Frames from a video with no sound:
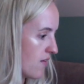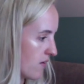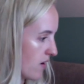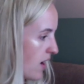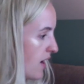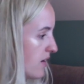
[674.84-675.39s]

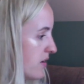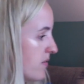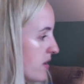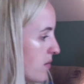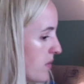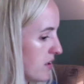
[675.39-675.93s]
Highly
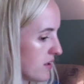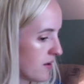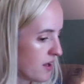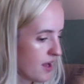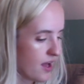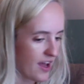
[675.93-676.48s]
recommend.
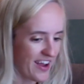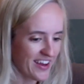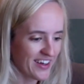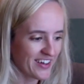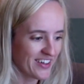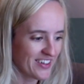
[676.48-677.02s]

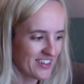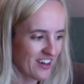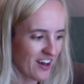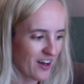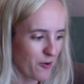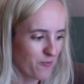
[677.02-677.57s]
And
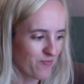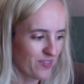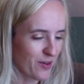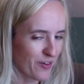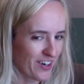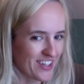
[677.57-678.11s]

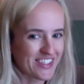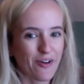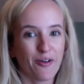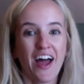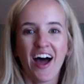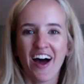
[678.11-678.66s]
what else? So
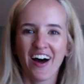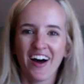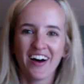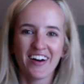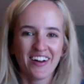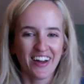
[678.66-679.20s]

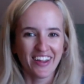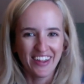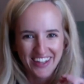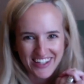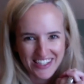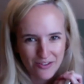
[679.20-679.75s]

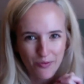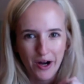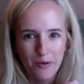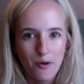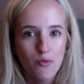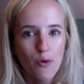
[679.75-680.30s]
Elise from
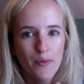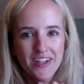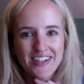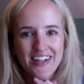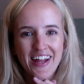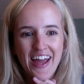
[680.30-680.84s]
Wild Mood Woman
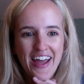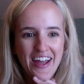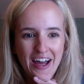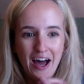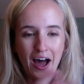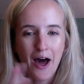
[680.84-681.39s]
did
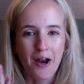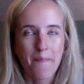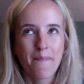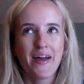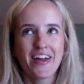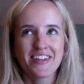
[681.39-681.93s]
an
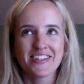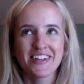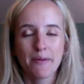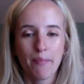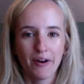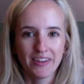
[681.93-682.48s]

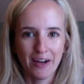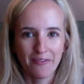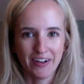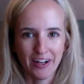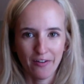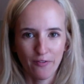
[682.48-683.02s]
amazing birthday
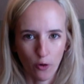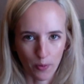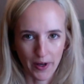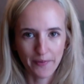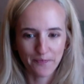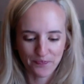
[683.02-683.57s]
reading for
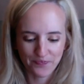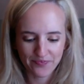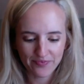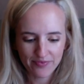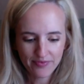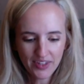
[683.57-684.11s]
me
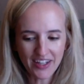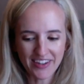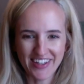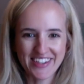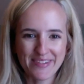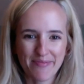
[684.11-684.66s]

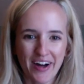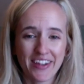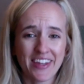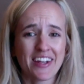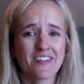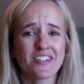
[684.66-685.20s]
this month,
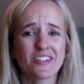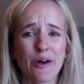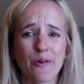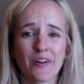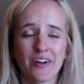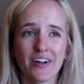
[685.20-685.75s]
and it was
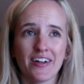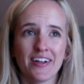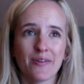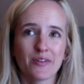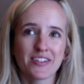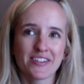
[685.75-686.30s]
so good. It
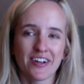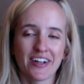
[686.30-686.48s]
was